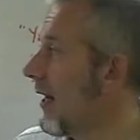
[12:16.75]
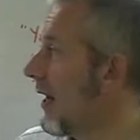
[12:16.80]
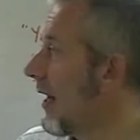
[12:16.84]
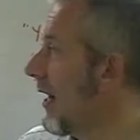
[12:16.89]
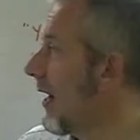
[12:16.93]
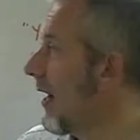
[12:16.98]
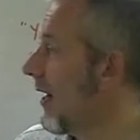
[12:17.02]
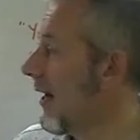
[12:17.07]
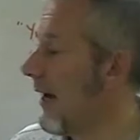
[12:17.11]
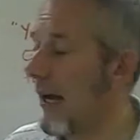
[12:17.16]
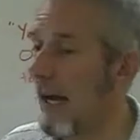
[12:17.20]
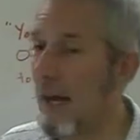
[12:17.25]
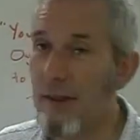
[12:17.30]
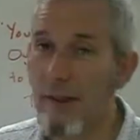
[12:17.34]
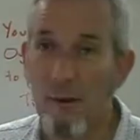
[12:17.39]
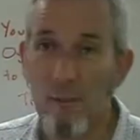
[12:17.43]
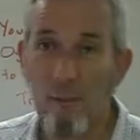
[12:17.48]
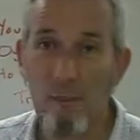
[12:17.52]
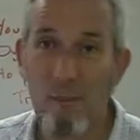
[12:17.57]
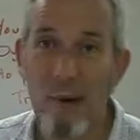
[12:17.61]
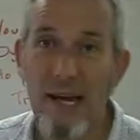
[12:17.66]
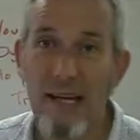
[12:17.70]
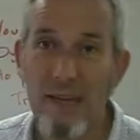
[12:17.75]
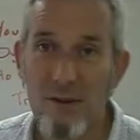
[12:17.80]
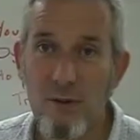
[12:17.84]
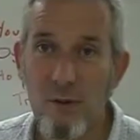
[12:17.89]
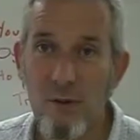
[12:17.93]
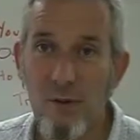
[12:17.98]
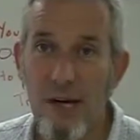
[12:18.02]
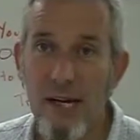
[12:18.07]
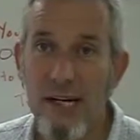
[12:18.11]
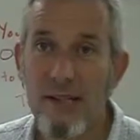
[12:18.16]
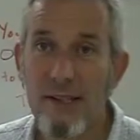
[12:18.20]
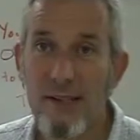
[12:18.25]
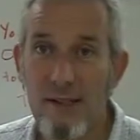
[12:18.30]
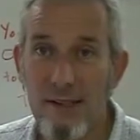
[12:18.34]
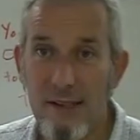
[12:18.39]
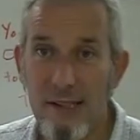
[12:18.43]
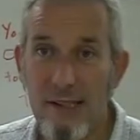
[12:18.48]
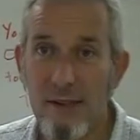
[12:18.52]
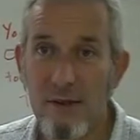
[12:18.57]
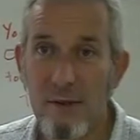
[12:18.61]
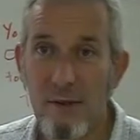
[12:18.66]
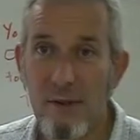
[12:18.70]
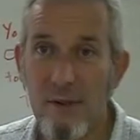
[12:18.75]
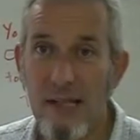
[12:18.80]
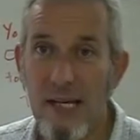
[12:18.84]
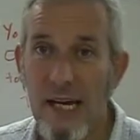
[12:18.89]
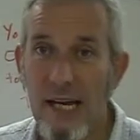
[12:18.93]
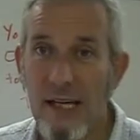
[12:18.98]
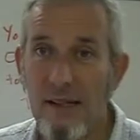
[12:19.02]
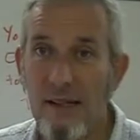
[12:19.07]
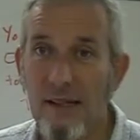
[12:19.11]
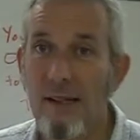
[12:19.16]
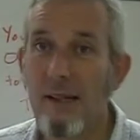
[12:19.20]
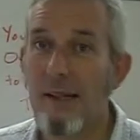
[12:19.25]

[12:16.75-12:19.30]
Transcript: Uh, and the best way to deal with that